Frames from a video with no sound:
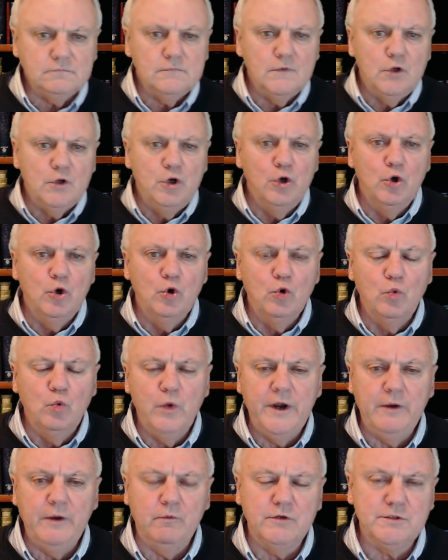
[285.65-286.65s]
who,
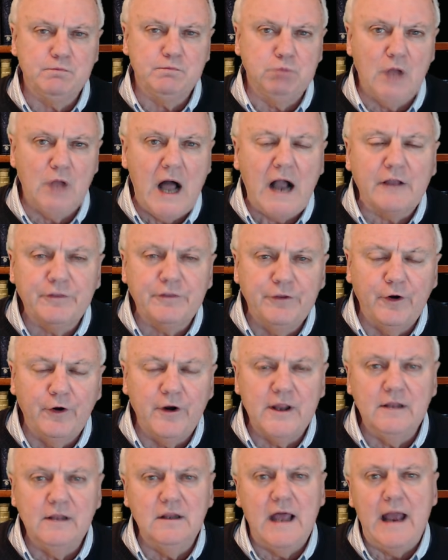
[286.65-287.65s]
when it was Block
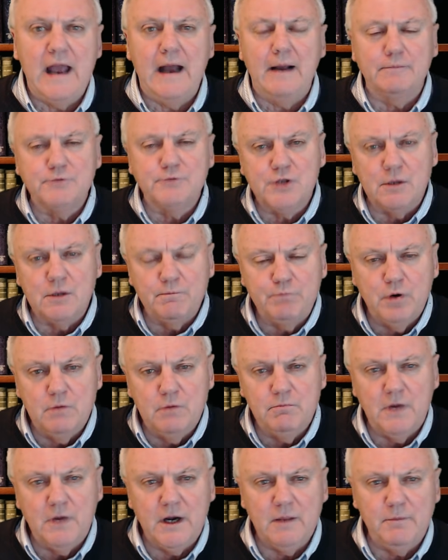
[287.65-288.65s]
30 Labs and put
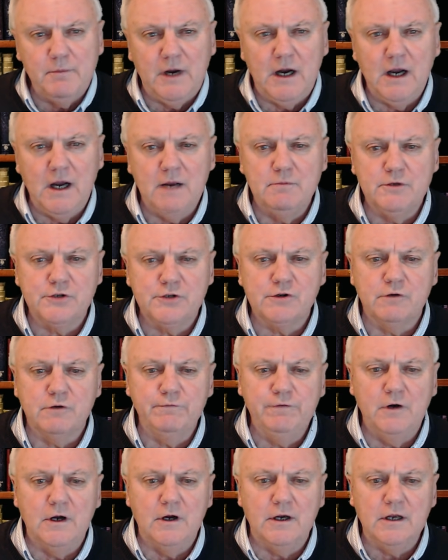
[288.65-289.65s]
money behind Mr.
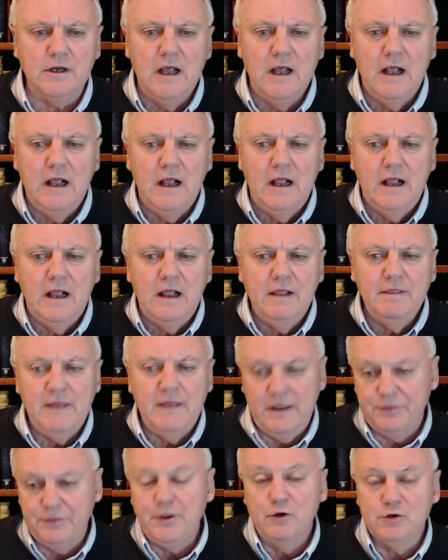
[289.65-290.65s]
Foote,
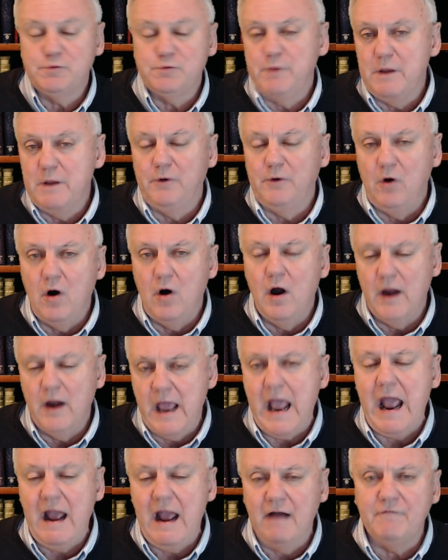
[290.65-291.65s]
that those people ought to
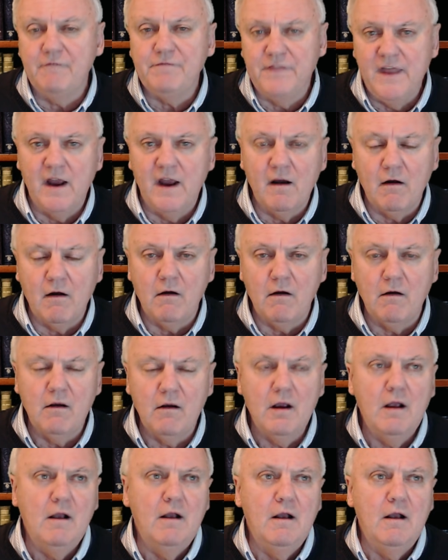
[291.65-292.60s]
have their